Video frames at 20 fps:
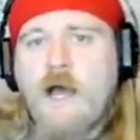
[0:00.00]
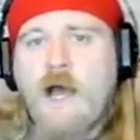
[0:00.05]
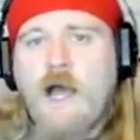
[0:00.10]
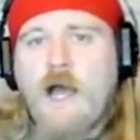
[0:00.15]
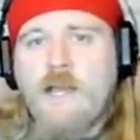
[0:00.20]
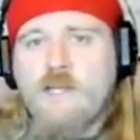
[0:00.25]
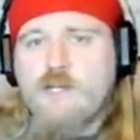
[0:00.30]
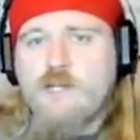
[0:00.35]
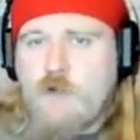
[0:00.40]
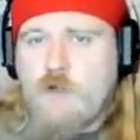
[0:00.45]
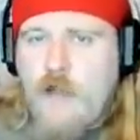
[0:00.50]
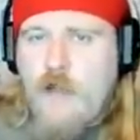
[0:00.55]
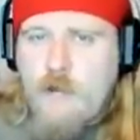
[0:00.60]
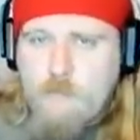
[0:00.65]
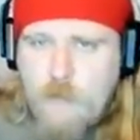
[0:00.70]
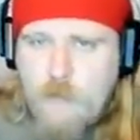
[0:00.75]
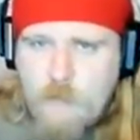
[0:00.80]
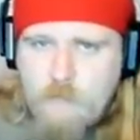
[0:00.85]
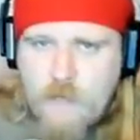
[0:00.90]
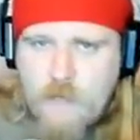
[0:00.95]
I tried
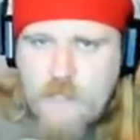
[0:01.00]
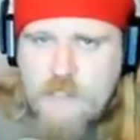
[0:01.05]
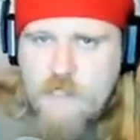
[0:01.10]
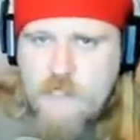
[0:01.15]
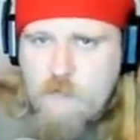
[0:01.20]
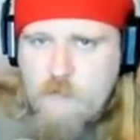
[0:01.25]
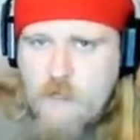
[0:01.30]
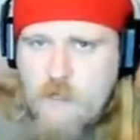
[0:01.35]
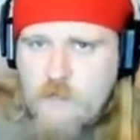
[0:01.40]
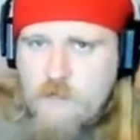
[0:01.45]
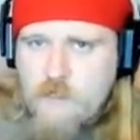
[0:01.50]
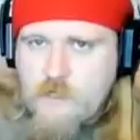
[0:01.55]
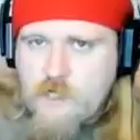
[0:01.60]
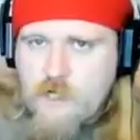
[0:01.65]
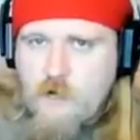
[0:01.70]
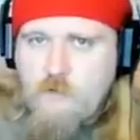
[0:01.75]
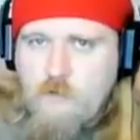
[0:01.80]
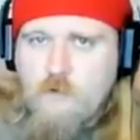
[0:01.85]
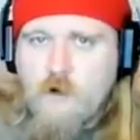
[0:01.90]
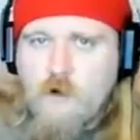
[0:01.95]
my best to make the
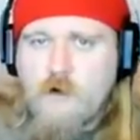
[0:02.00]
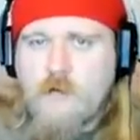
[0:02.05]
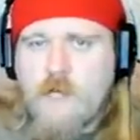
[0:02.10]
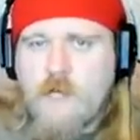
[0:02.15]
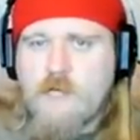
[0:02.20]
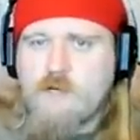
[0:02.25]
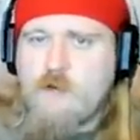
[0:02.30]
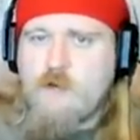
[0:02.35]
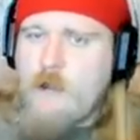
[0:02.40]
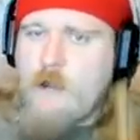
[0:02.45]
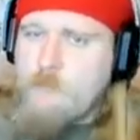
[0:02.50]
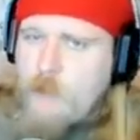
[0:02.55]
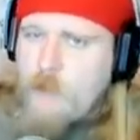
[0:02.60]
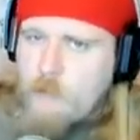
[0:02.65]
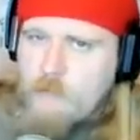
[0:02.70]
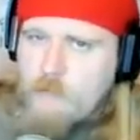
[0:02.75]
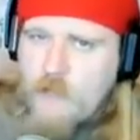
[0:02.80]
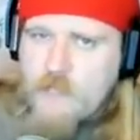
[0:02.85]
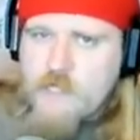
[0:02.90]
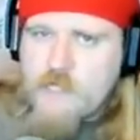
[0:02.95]
show work. I tried
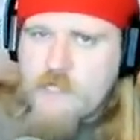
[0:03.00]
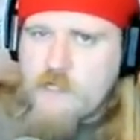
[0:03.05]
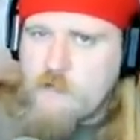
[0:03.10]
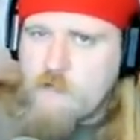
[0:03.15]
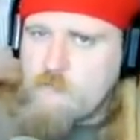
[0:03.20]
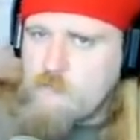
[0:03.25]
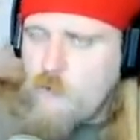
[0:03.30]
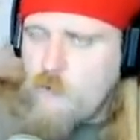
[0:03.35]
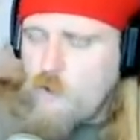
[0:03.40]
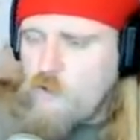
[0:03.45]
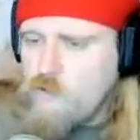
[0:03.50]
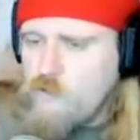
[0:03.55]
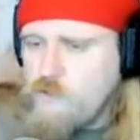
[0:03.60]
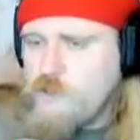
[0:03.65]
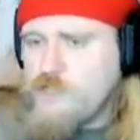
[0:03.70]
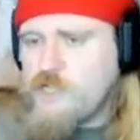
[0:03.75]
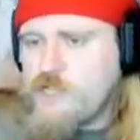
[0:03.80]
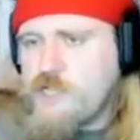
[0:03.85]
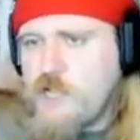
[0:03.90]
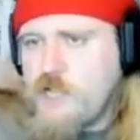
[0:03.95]
my best to
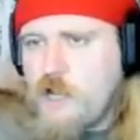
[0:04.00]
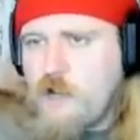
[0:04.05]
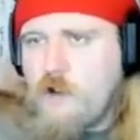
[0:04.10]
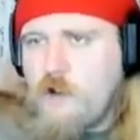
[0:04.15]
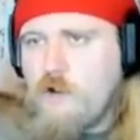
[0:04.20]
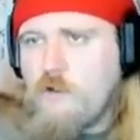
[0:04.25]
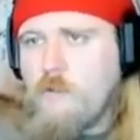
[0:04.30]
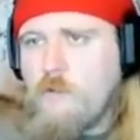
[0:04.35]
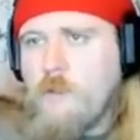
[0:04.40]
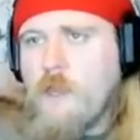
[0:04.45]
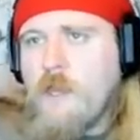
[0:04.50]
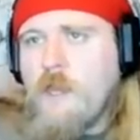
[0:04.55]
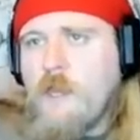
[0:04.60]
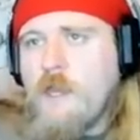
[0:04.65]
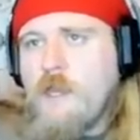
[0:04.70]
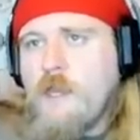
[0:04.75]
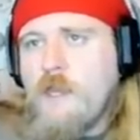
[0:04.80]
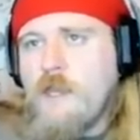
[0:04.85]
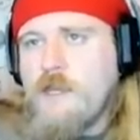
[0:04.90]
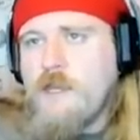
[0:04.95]
mold the show
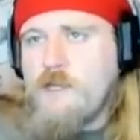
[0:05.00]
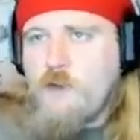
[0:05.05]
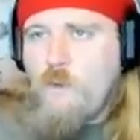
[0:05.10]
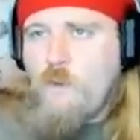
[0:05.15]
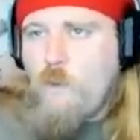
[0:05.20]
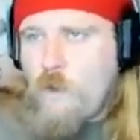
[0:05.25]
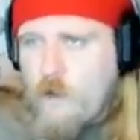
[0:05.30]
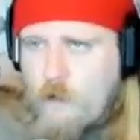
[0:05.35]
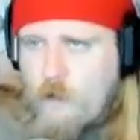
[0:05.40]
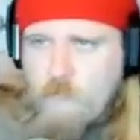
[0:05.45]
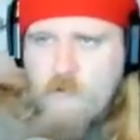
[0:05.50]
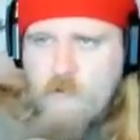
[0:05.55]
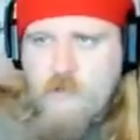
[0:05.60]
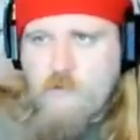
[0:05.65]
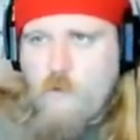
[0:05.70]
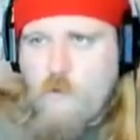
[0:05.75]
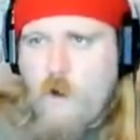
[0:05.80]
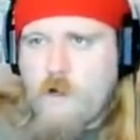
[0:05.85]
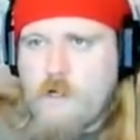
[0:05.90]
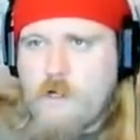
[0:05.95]
into what I really
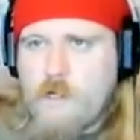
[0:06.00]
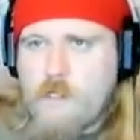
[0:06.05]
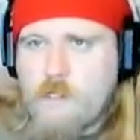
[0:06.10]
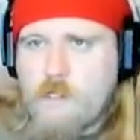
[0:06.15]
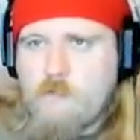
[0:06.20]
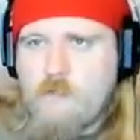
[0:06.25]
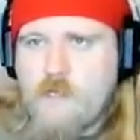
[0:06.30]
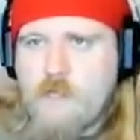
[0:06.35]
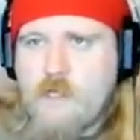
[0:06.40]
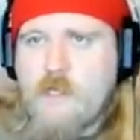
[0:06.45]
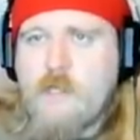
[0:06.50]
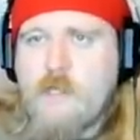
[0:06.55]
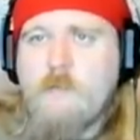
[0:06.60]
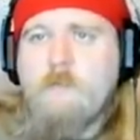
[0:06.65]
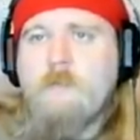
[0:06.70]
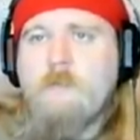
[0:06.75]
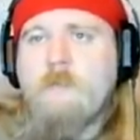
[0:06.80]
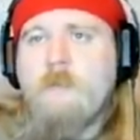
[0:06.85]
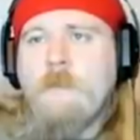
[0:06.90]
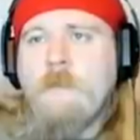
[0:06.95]
wanted it to
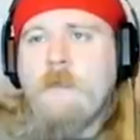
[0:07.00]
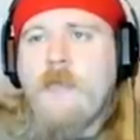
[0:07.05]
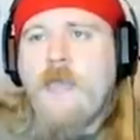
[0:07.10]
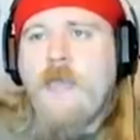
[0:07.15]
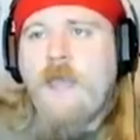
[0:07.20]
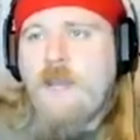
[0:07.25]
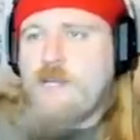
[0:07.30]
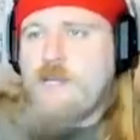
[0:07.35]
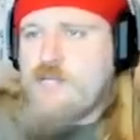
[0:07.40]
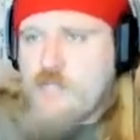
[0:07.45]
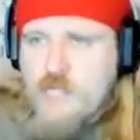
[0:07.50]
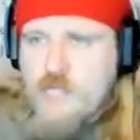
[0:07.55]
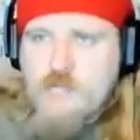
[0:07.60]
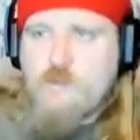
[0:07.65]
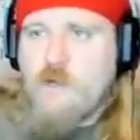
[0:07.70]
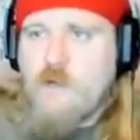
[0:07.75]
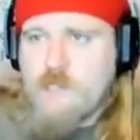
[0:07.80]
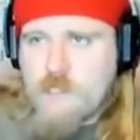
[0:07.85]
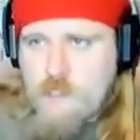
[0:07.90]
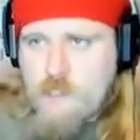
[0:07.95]
be, and it
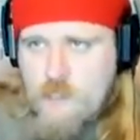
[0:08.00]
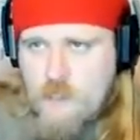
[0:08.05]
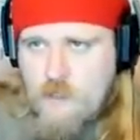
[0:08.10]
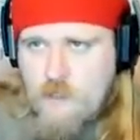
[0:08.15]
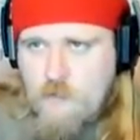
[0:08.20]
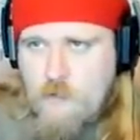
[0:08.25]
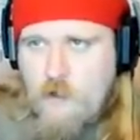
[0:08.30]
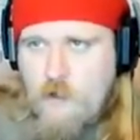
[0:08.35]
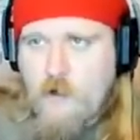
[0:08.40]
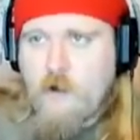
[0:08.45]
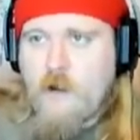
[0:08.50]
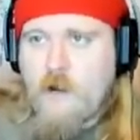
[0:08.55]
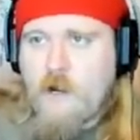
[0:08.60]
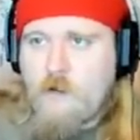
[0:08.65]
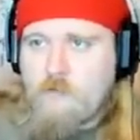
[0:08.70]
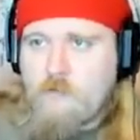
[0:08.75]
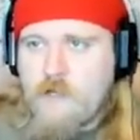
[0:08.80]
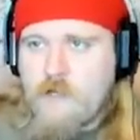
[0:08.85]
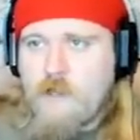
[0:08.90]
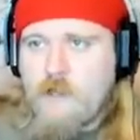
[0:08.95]
just wasn't getting there. And I
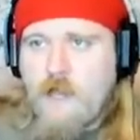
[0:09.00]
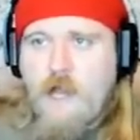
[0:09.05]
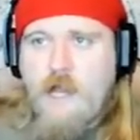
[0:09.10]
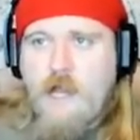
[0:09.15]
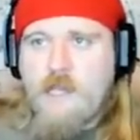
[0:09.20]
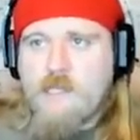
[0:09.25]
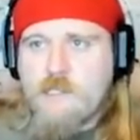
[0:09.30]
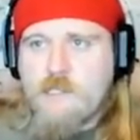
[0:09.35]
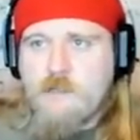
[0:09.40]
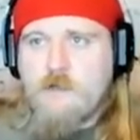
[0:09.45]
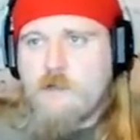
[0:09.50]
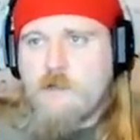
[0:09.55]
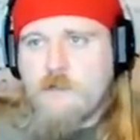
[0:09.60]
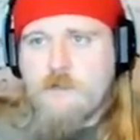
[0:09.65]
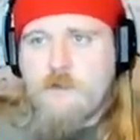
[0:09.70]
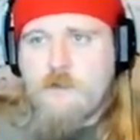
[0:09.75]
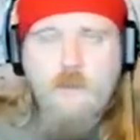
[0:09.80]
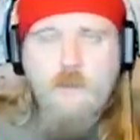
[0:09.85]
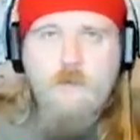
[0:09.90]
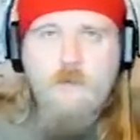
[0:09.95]
realized, look,
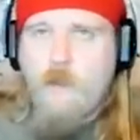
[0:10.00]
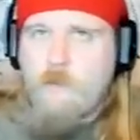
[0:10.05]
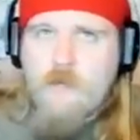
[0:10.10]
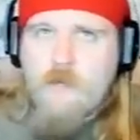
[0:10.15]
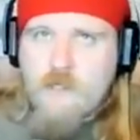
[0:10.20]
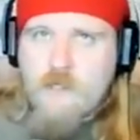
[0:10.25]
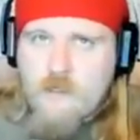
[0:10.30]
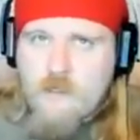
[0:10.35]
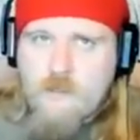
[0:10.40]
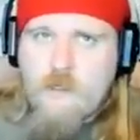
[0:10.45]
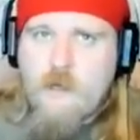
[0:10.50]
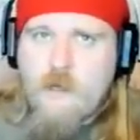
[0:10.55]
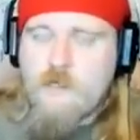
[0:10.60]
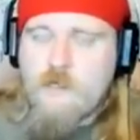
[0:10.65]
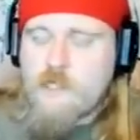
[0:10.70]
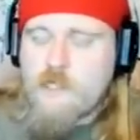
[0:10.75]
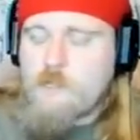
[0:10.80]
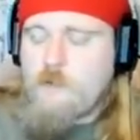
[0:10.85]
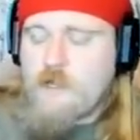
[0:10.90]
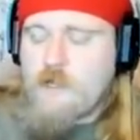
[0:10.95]
the only way I'm going to get there
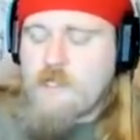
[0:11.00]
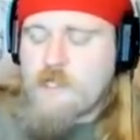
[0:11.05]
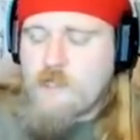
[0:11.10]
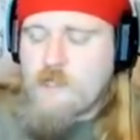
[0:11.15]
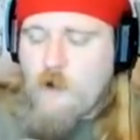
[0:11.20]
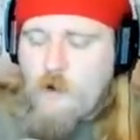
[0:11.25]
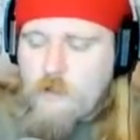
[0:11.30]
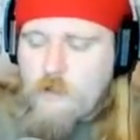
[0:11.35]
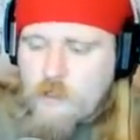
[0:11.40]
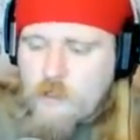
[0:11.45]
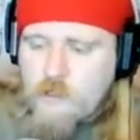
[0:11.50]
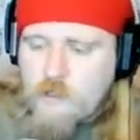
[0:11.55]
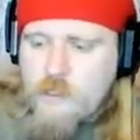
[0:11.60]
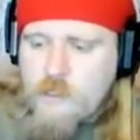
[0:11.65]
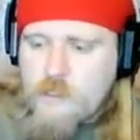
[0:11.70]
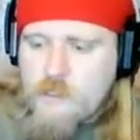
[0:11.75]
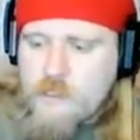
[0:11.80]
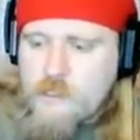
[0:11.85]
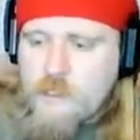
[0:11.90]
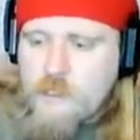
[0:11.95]
is by starting a
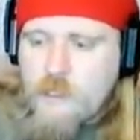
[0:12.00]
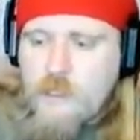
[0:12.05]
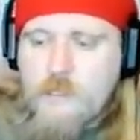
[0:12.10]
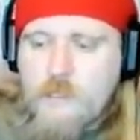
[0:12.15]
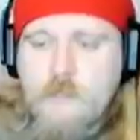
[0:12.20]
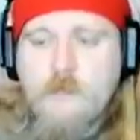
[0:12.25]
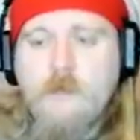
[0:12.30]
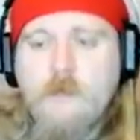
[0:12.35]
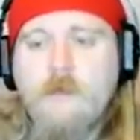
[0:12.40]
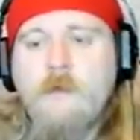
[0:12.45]
clean slate.